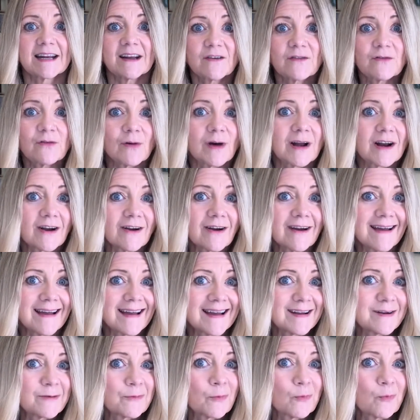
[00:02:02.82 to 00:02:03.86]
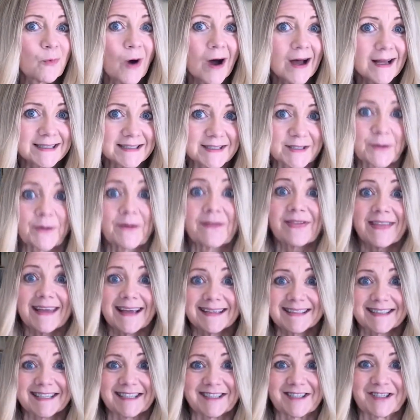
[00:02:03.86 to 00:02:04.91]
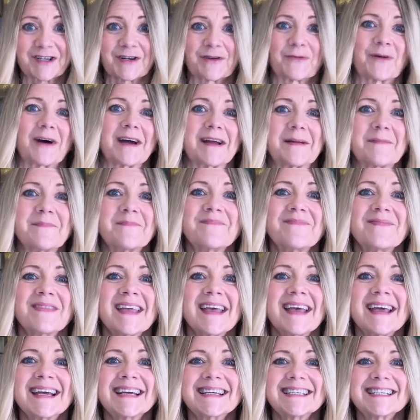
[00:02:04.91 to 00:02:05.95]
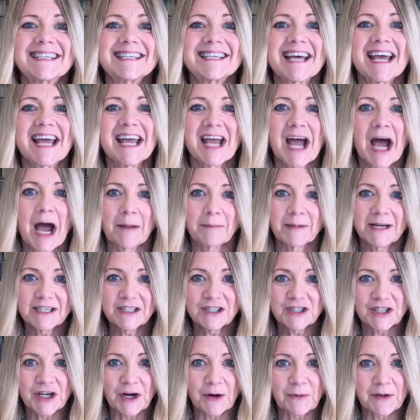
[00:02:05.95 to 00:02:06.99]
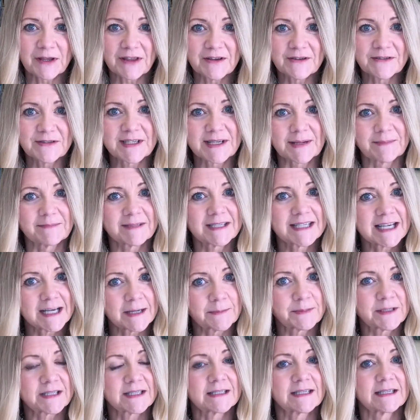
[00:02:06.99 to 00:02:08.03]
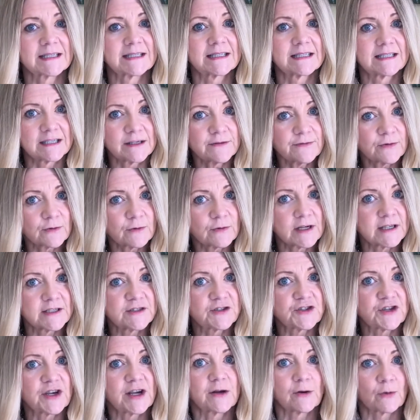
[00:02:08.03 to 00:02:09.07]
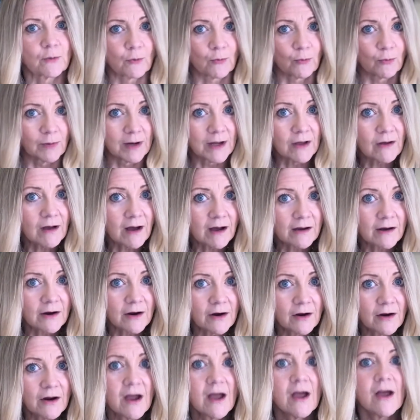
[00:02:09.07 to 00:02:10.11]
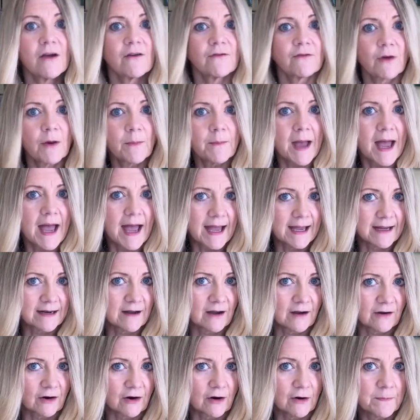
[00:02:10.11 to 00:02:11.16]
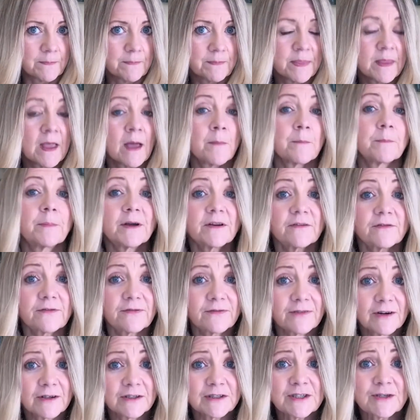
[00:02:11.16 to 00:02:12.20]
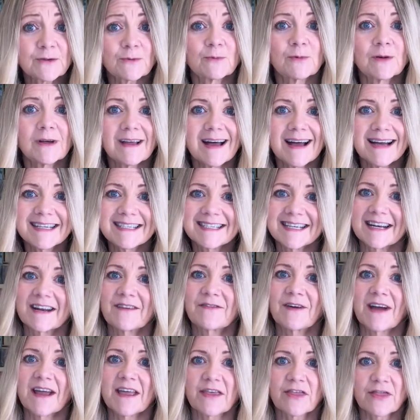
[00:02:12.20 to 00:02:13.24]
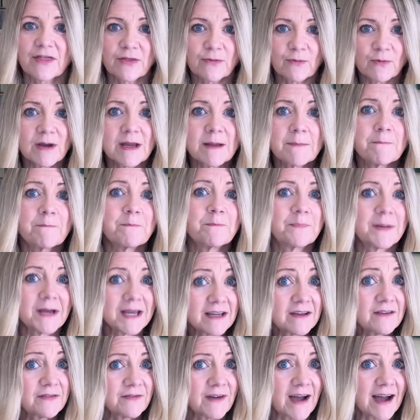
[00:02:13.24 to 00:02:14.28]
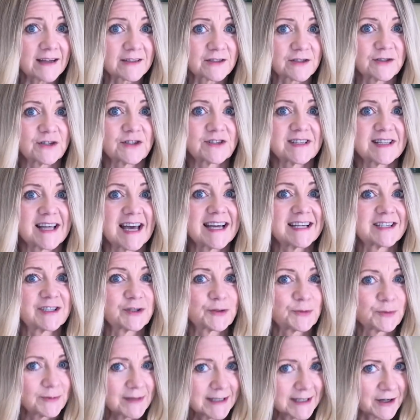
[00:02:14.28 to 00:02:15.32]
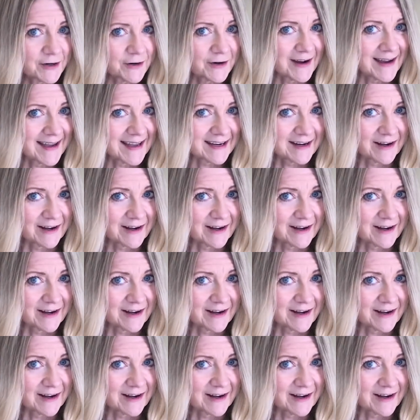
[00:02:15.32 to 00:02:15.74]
of what our head wants or thinks it should want. Today, I'm going to share with you some tips to differentiate real hunger from head hunger. But first, we'll identify three big factors that trigger head